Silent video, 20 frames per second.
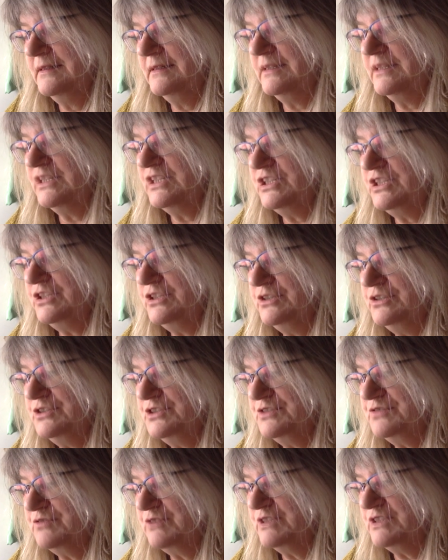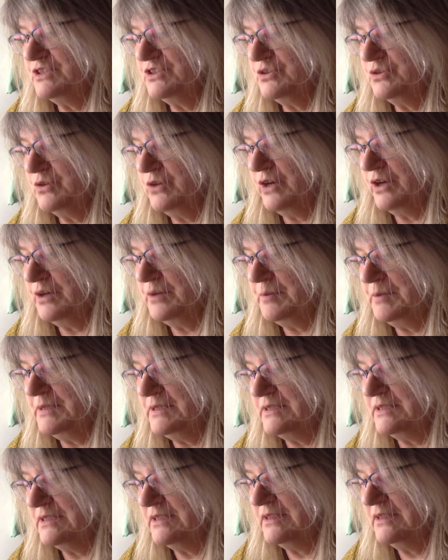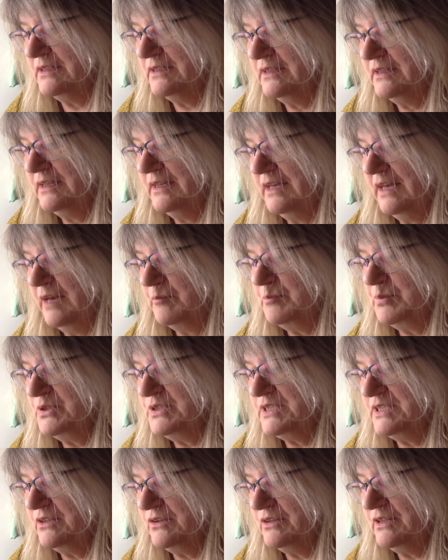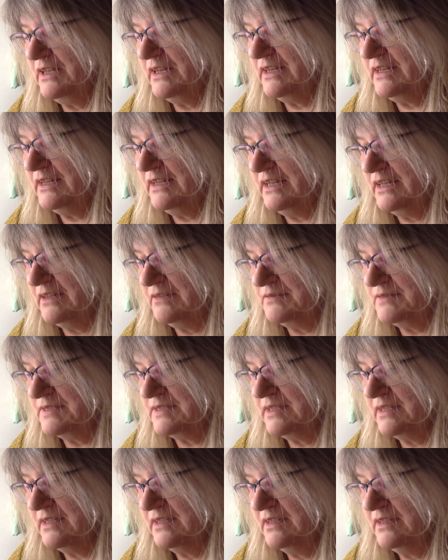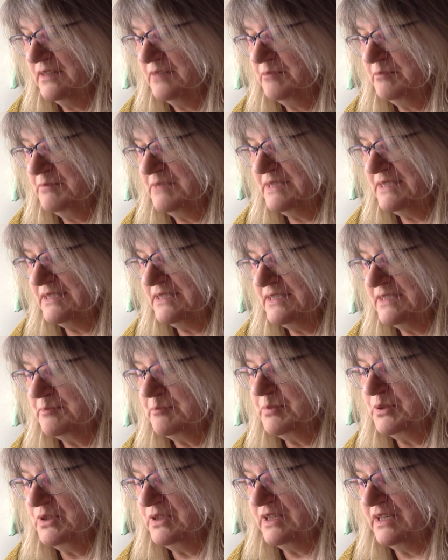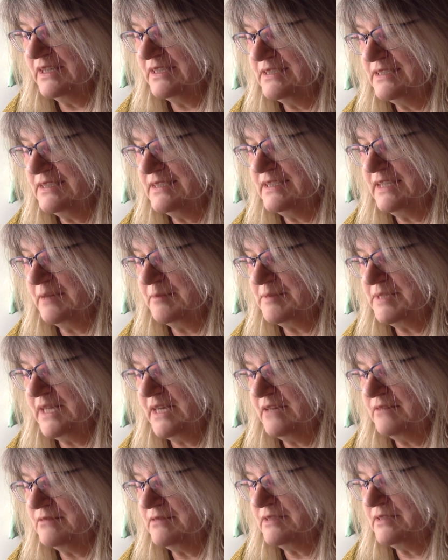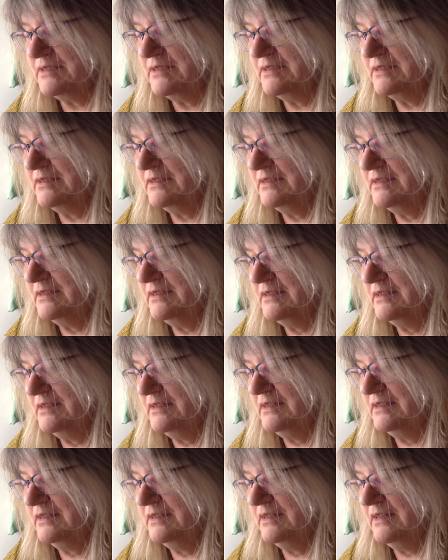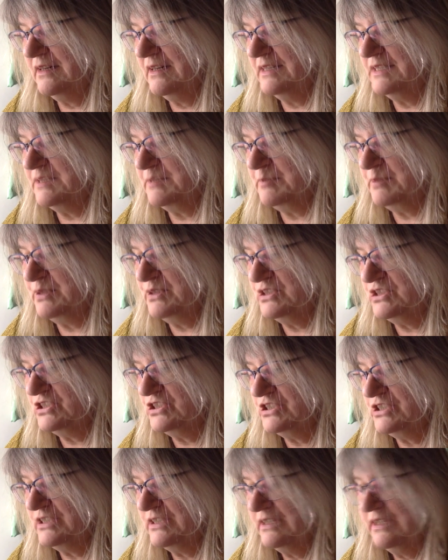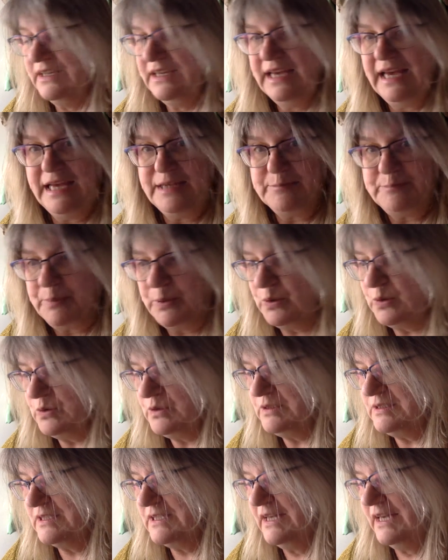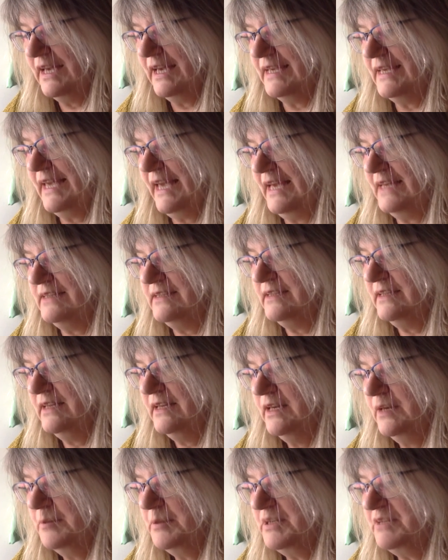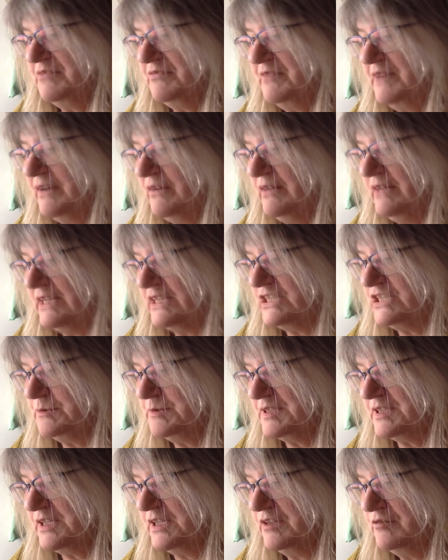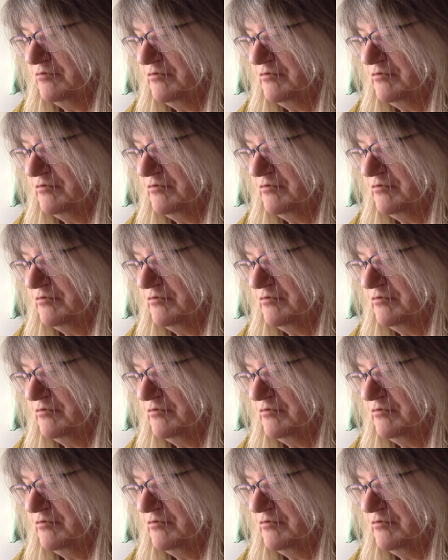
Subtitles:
The huge front door opened, and putting on her gloves, Mrs. Buller stepped out. Ida pushed and pulled again, but it felt like she was going to